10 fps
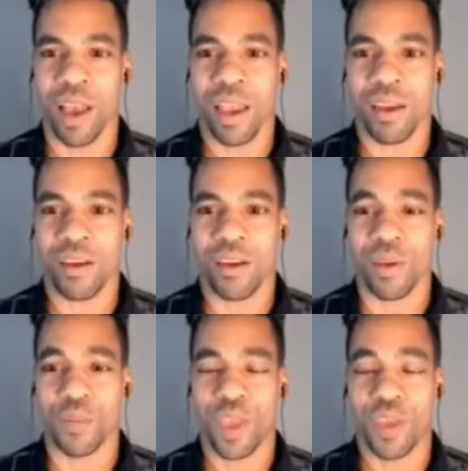a
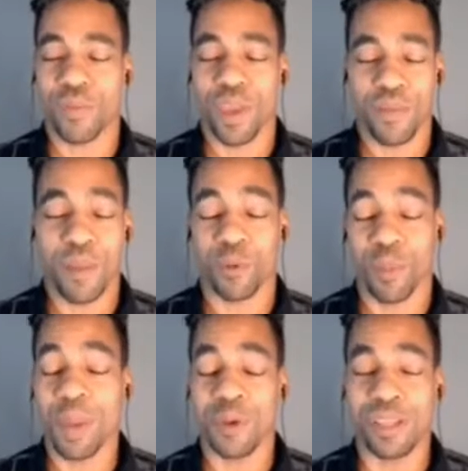higher, if, if
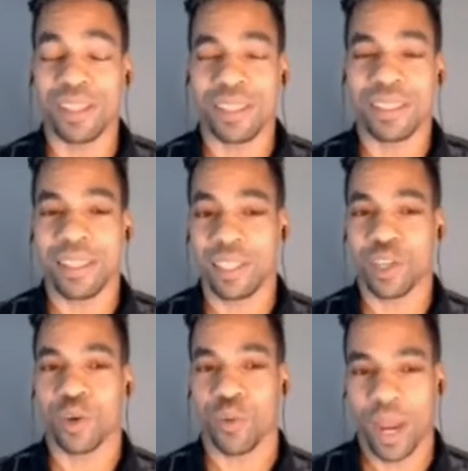I'm remembering the
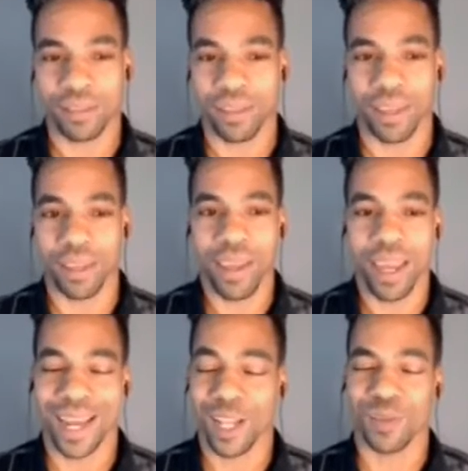statistic correctly,
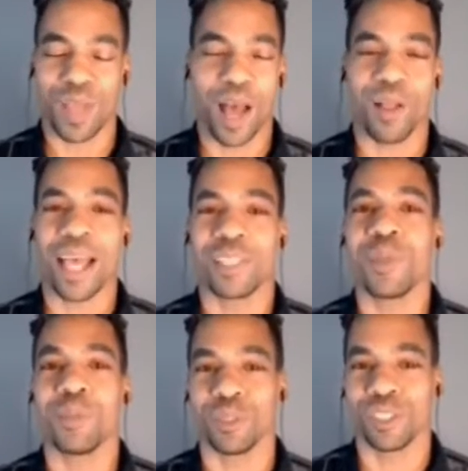and I'll, I'll
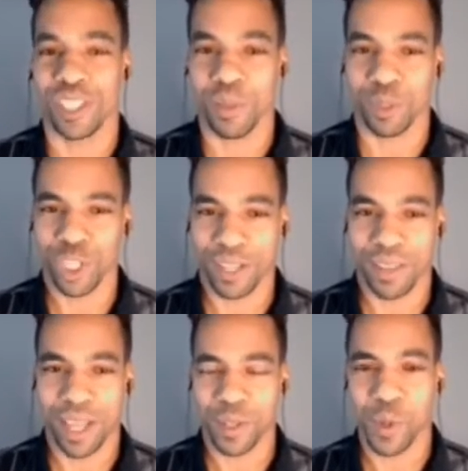ask people to double
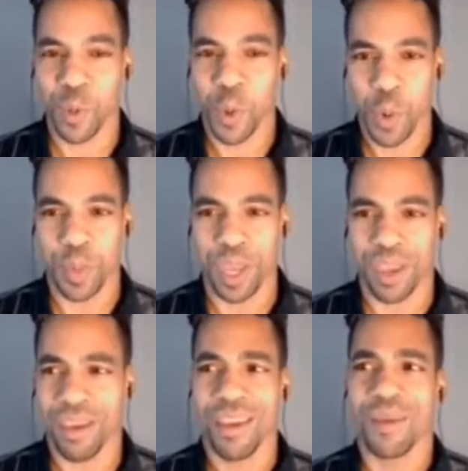check that, don't quote
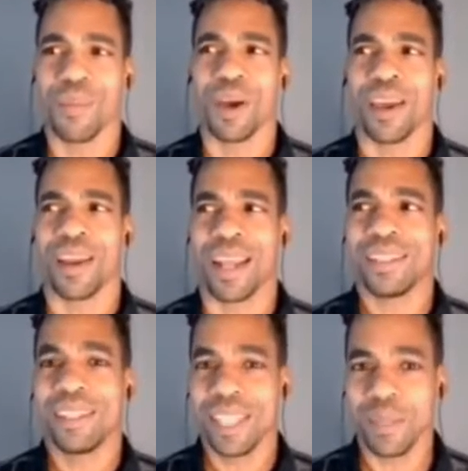me, but
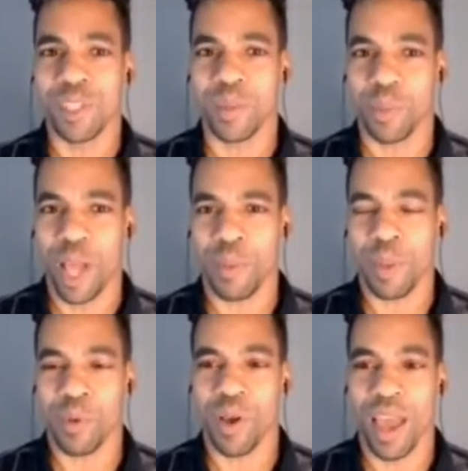it seems that
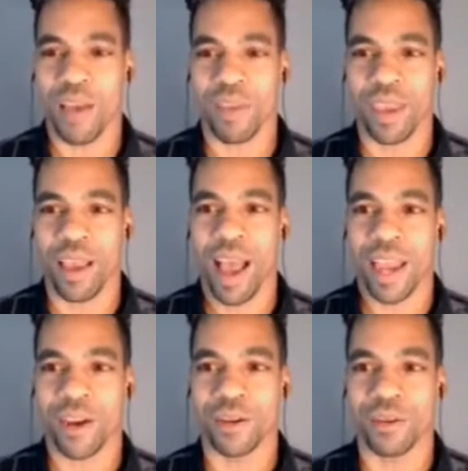black people have a
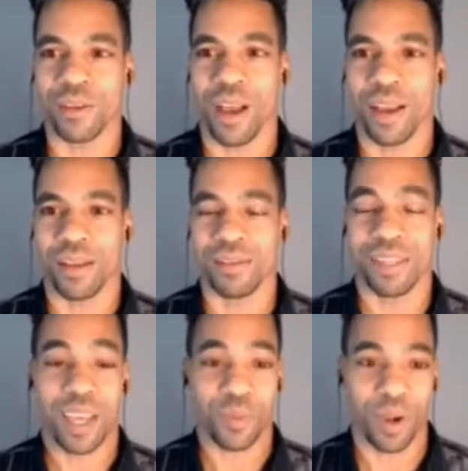higher uh,
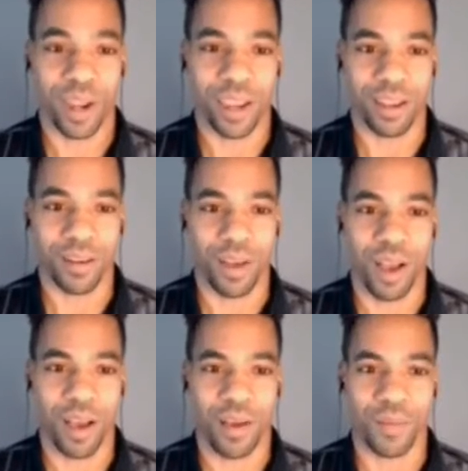death rate
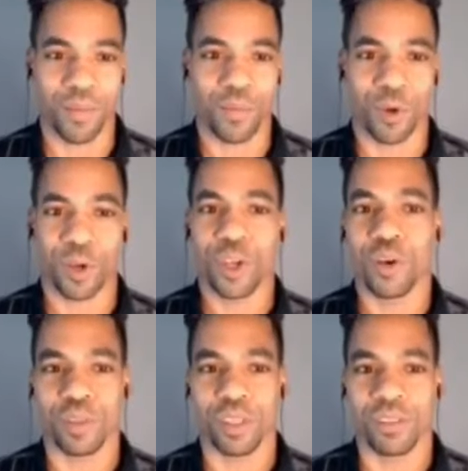uh, for
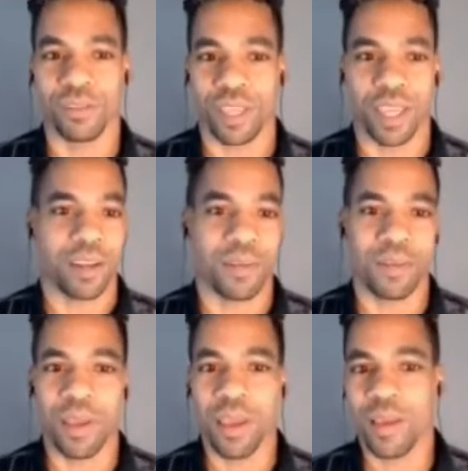COVID
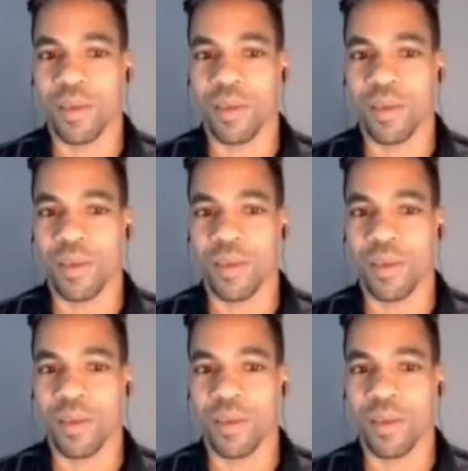than